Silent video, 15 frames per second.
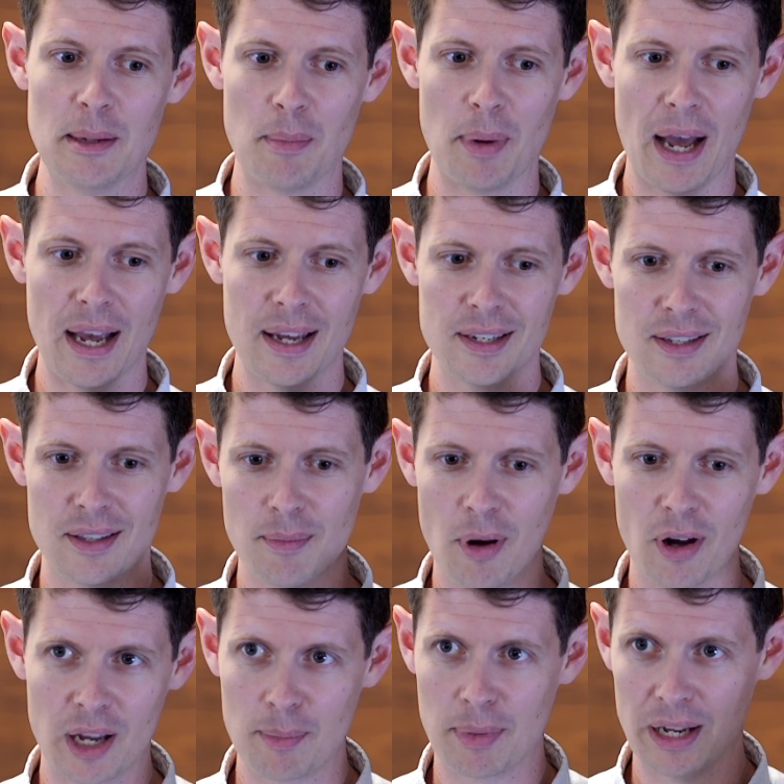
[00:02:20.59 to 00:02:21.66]
But as the
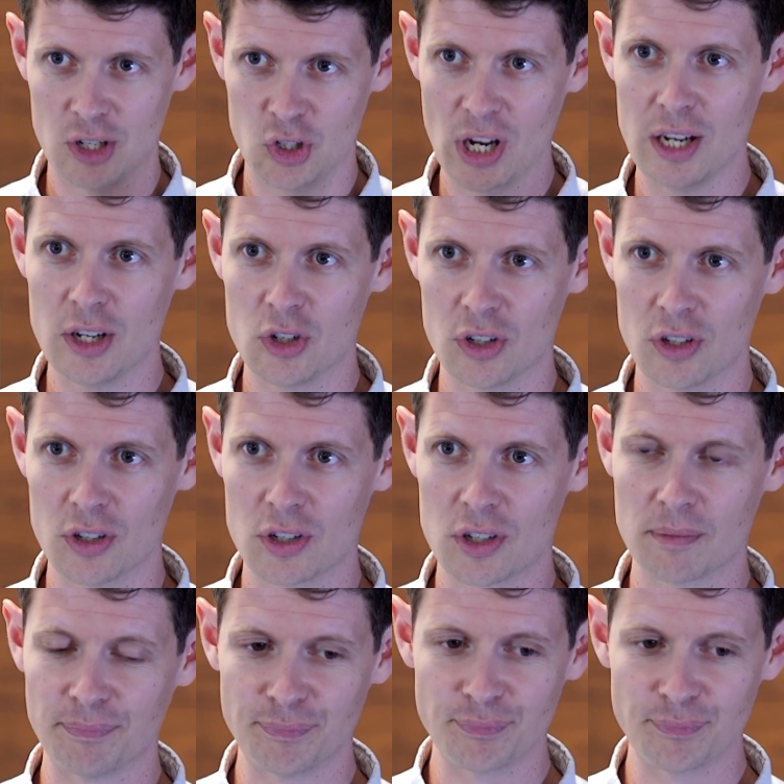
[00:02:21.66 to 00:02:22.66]
marketplace changes,